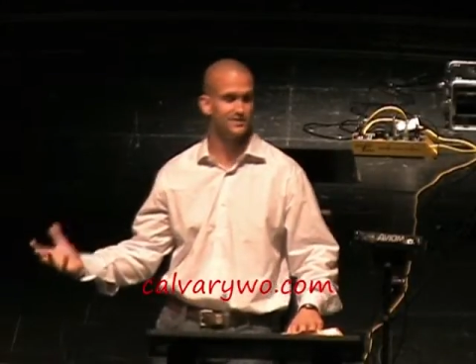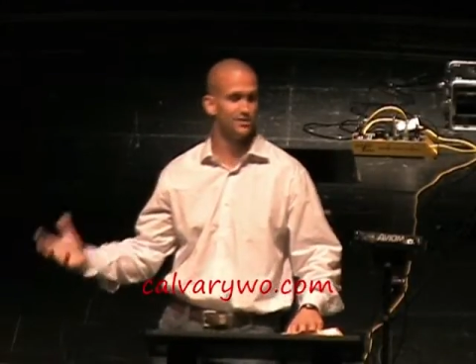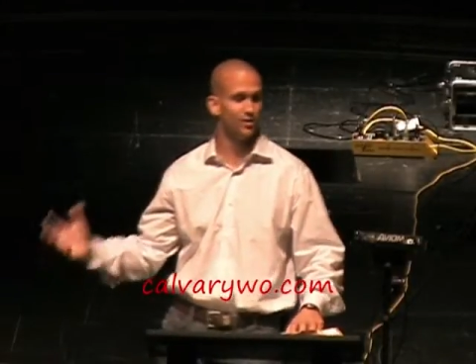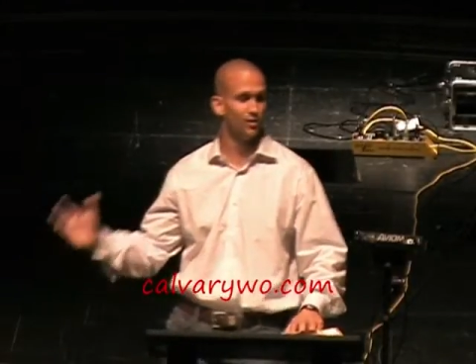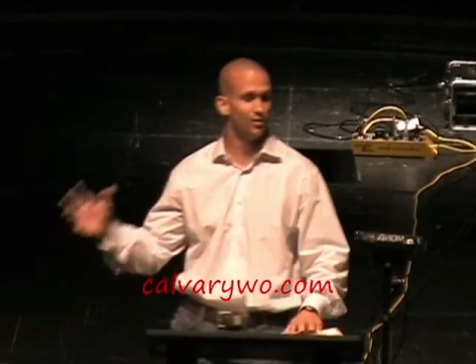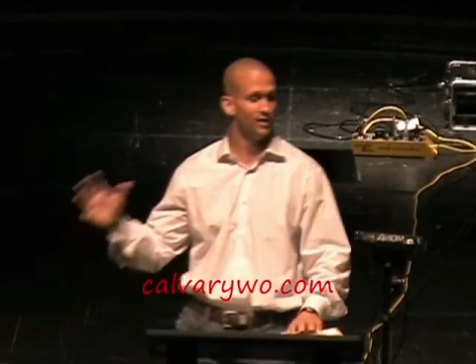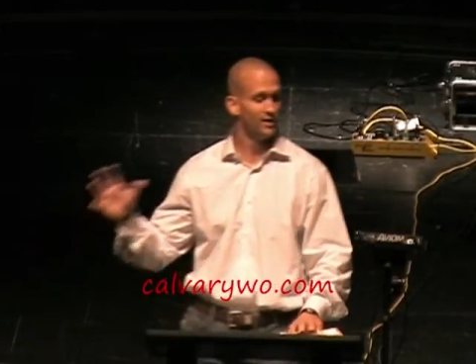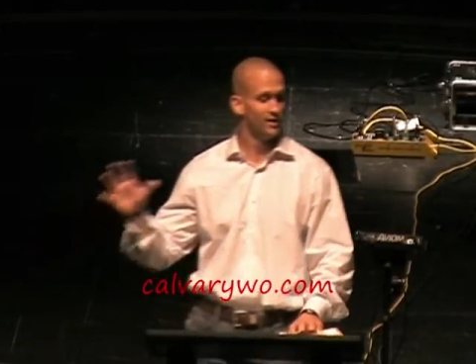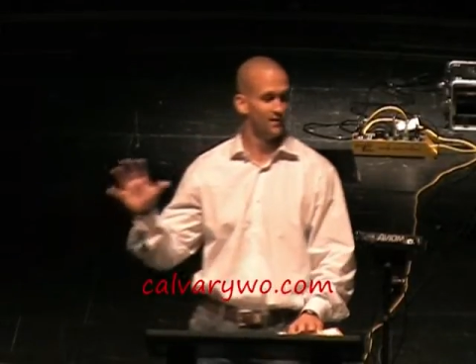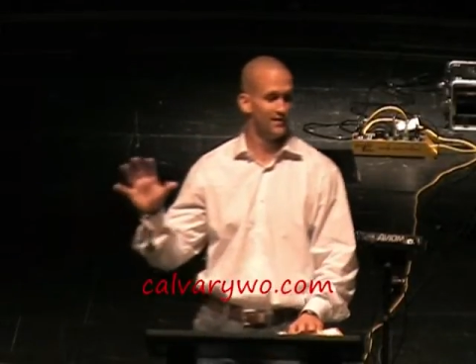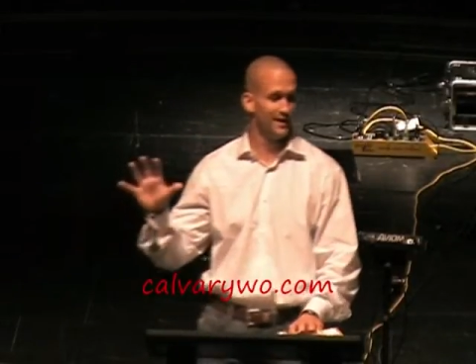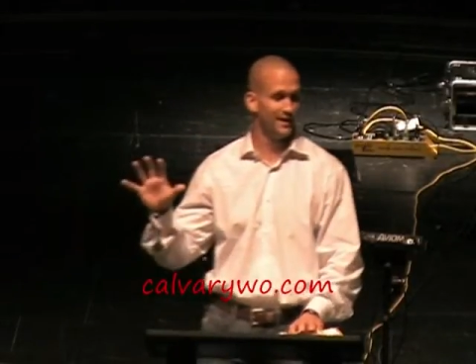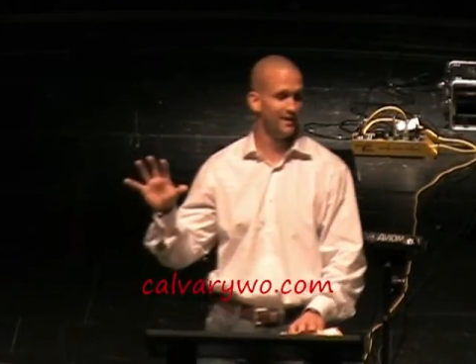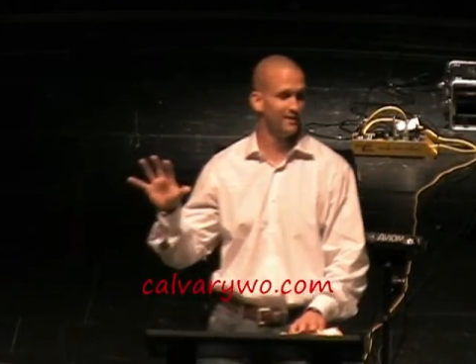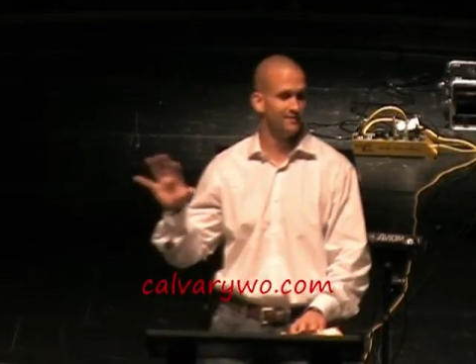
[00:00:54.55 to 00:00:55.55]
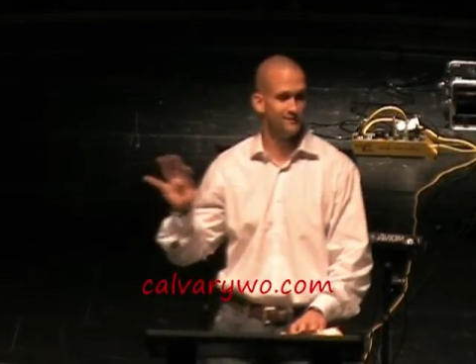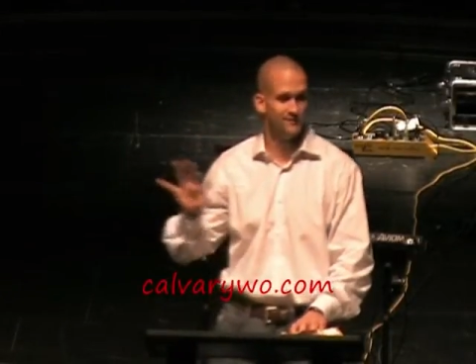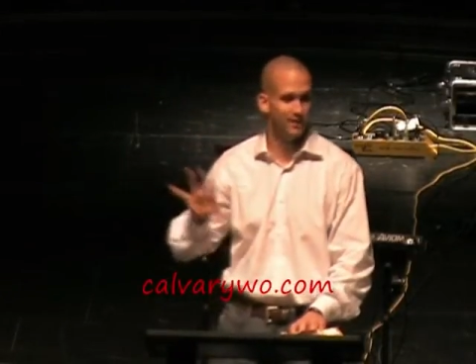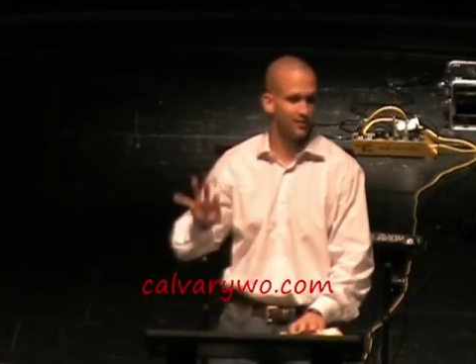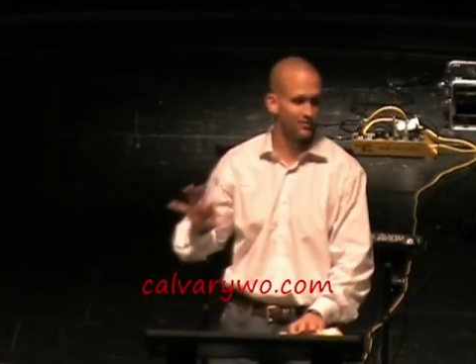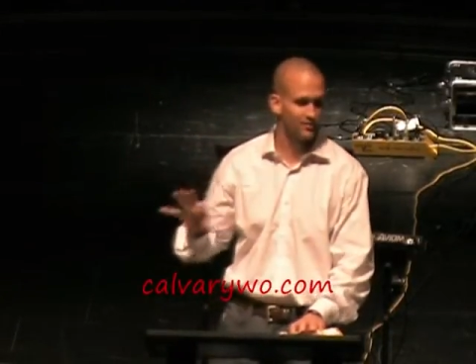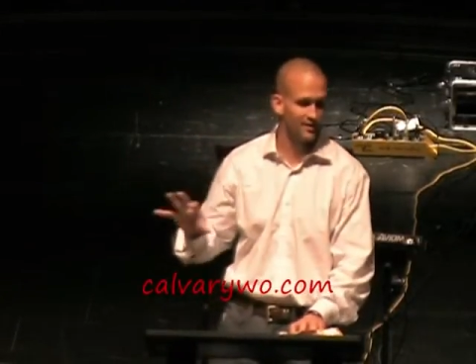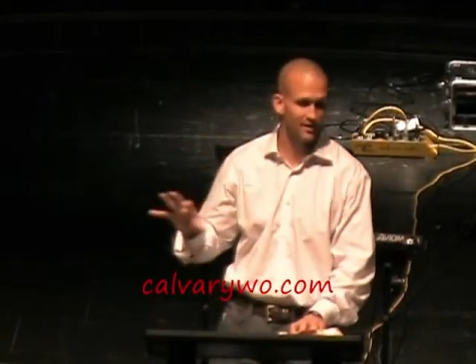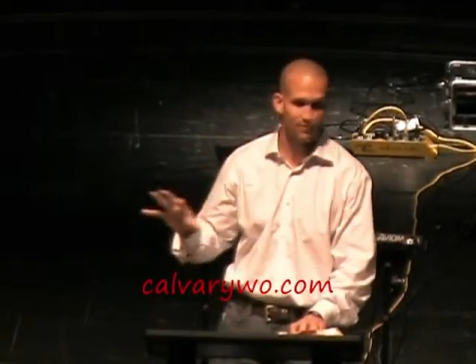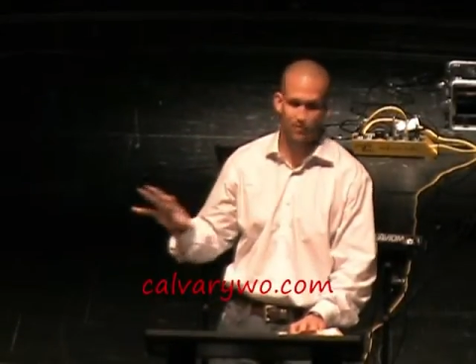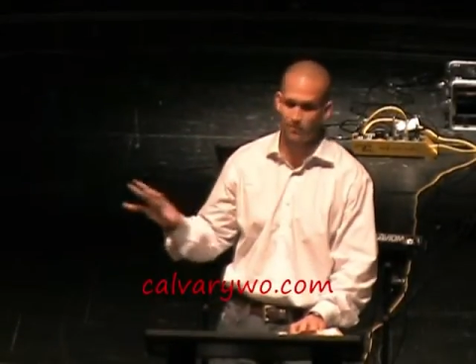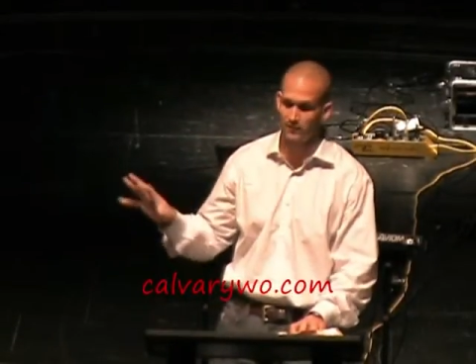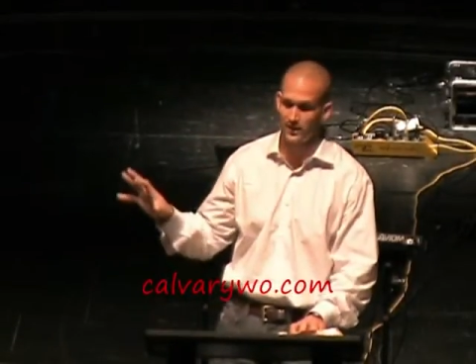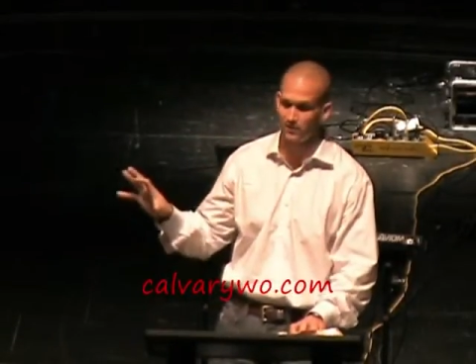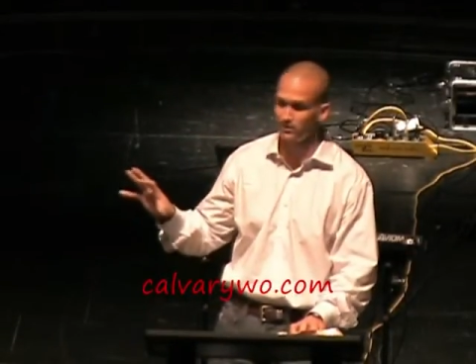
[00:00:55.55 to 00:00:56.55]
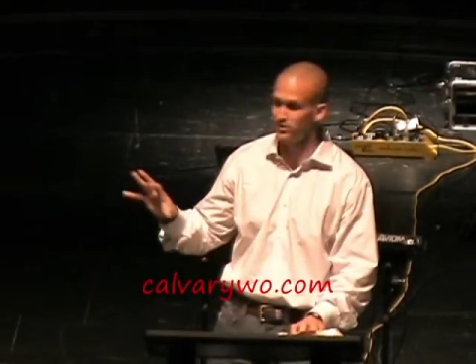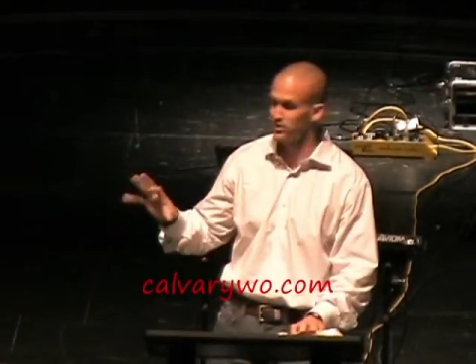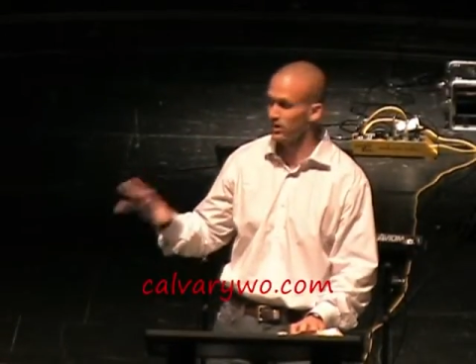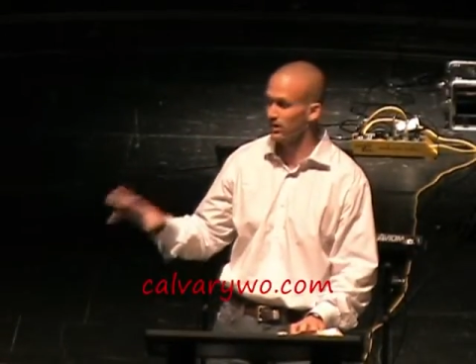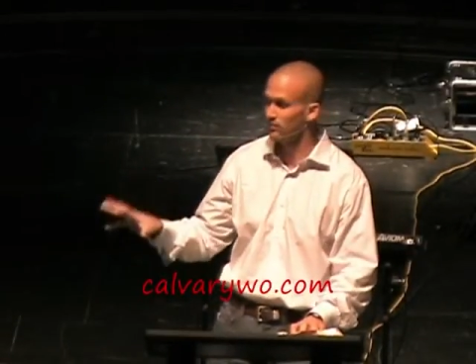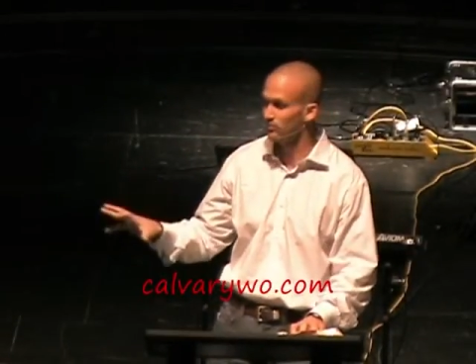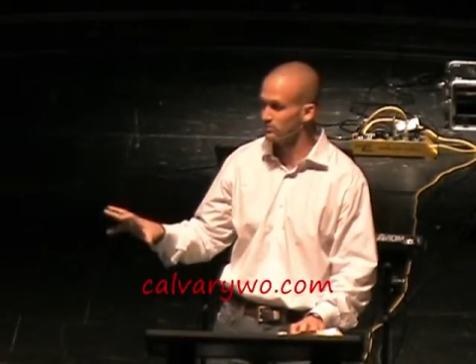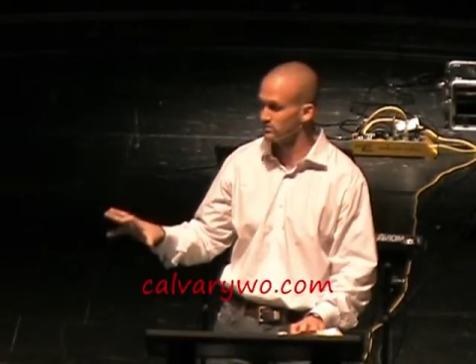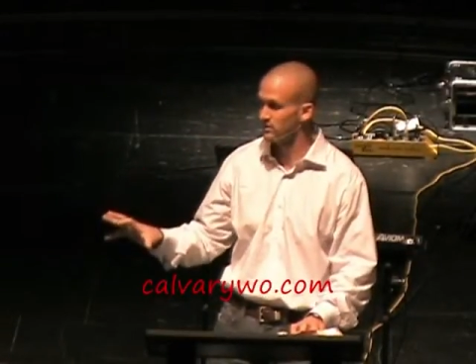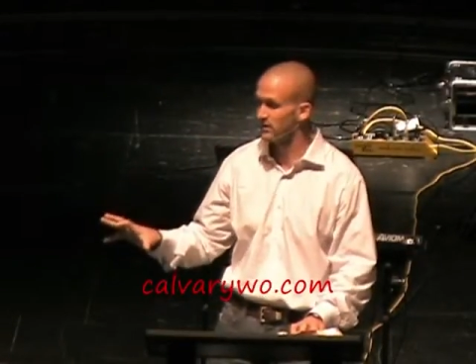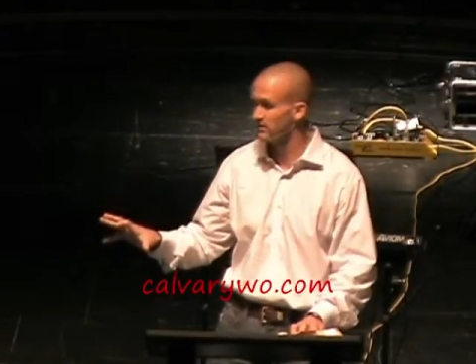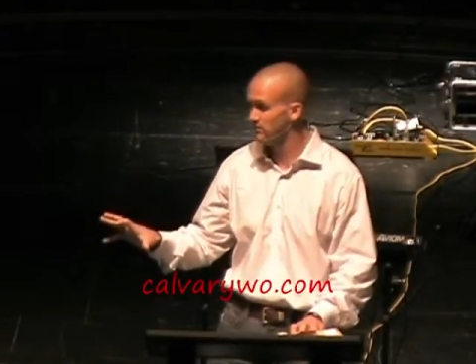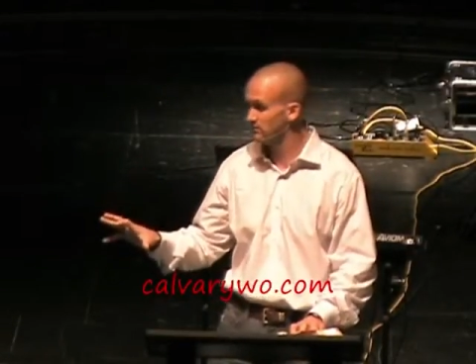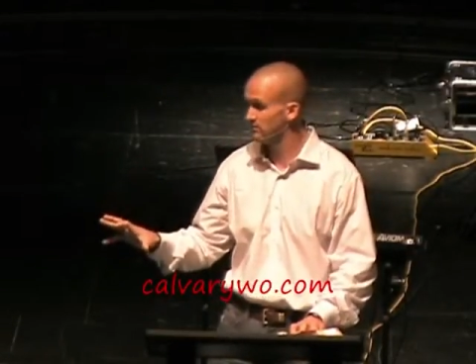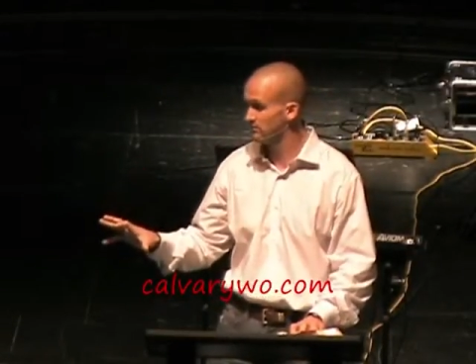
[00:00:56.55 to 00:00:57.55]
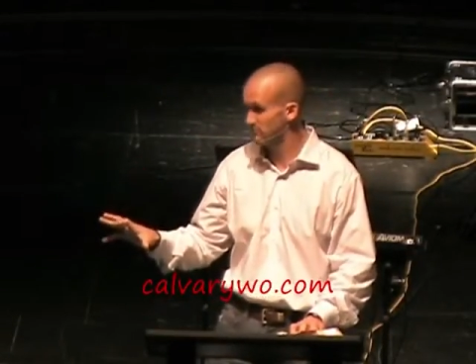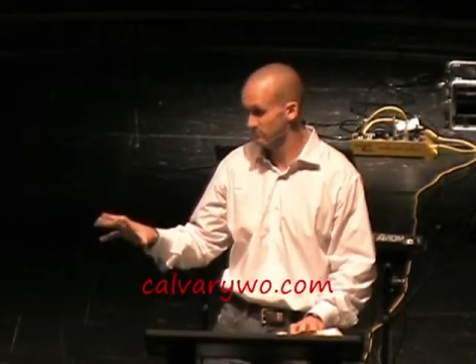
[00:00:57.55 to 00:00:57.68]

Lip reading: so they'll say, well, maybe John was like,